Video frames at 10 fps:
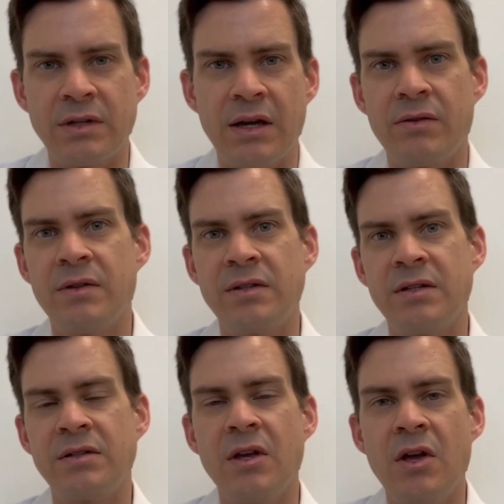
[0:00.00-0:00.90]
Now, this
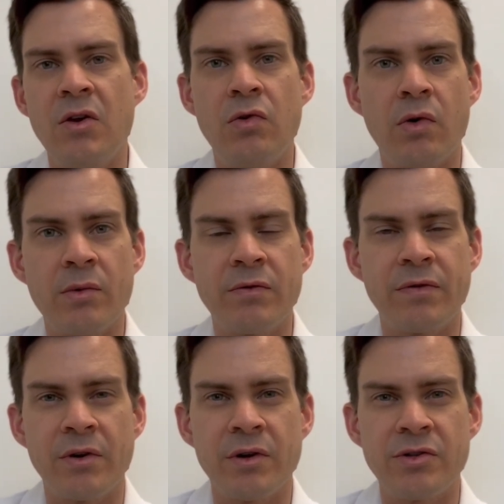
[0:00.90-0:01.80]
is normal
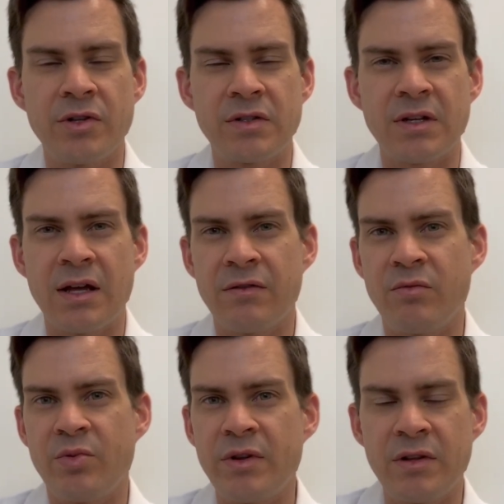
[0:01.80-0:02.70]
for just kind
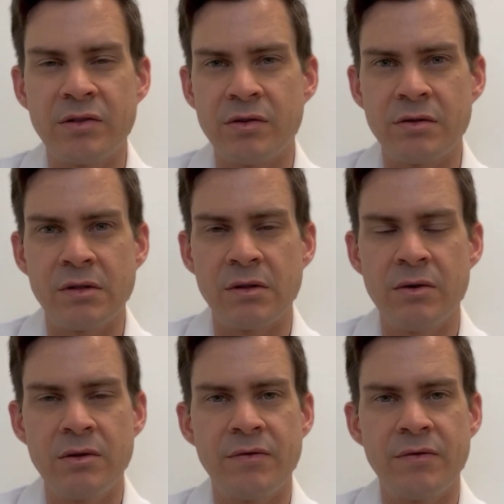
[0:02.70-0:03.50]
of breathing surgery alone,